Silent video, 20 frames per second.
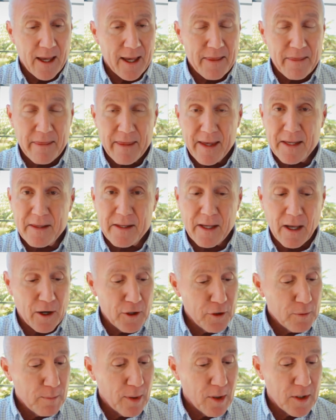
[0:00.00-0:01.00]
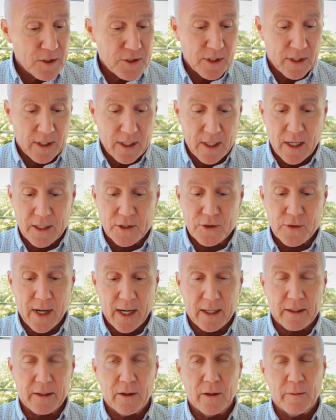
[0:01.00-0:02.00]
And then the other parts of the
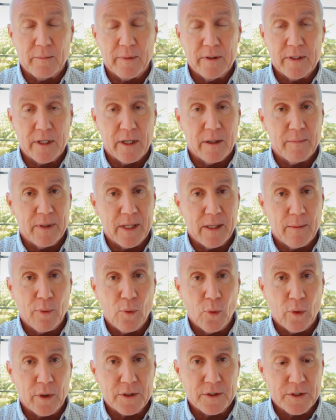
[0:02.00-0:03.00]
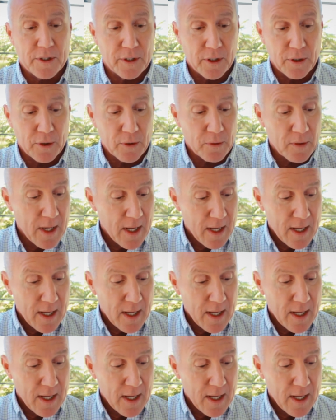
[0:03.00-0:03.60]
contract that are gonna be important to you